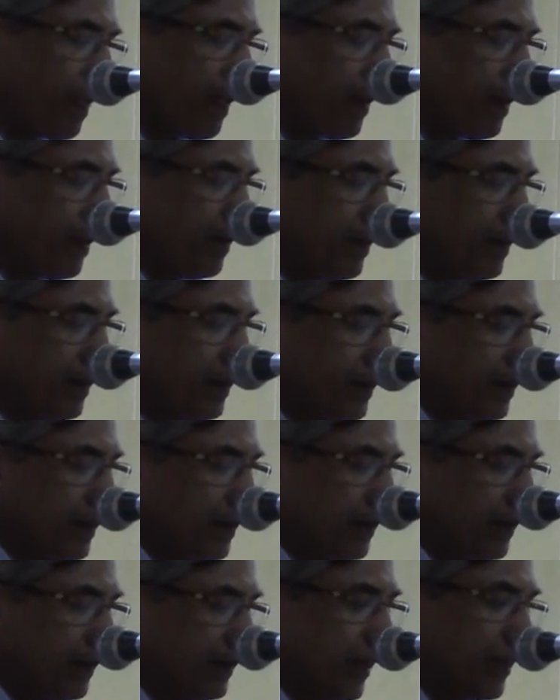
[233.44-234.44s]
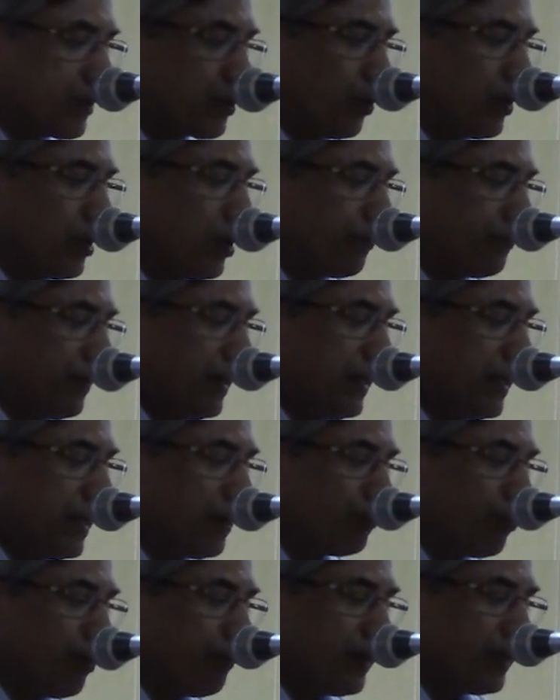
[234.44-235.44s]
Addressing the gathering,
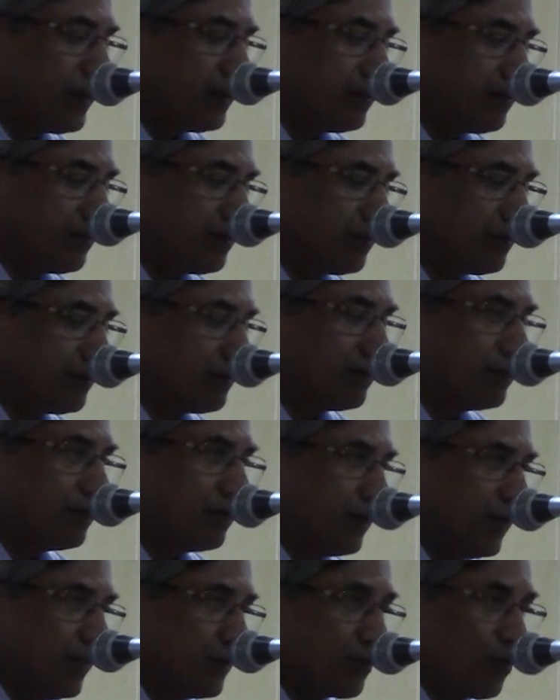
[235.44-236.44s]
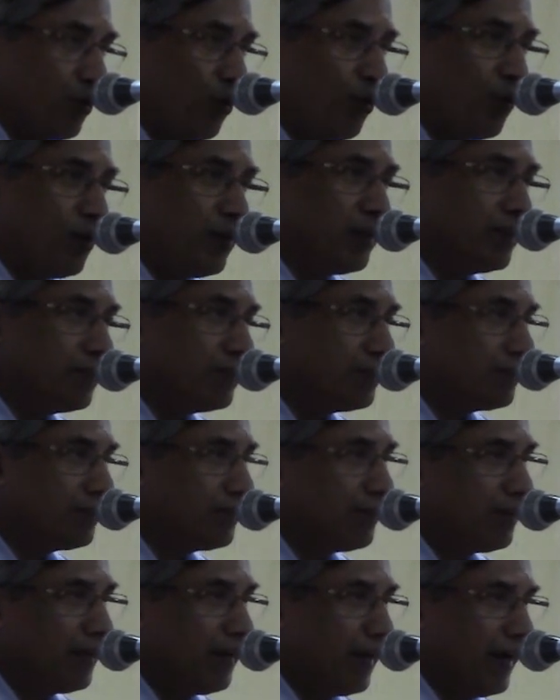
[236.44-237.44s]
Mr. Banerjee said that
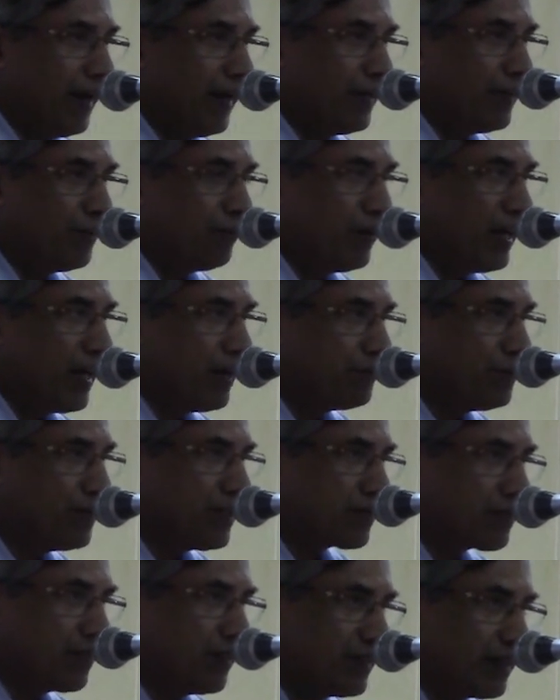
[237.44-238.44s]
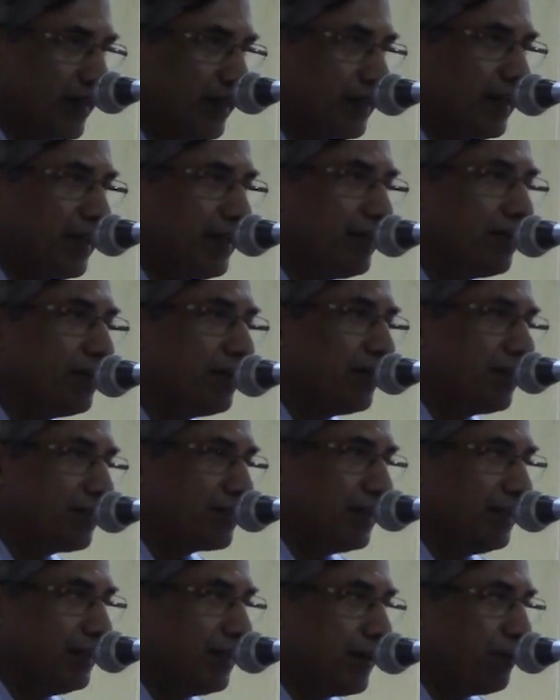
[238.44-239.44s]
woman is the mirror of any
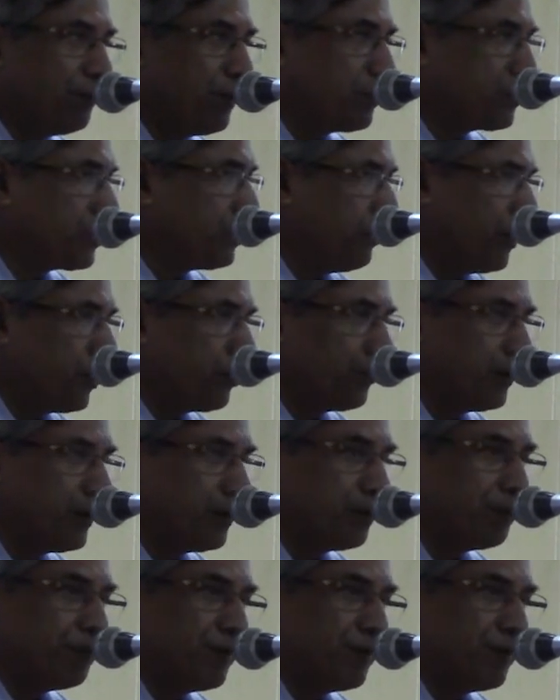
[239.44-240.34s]
society. Women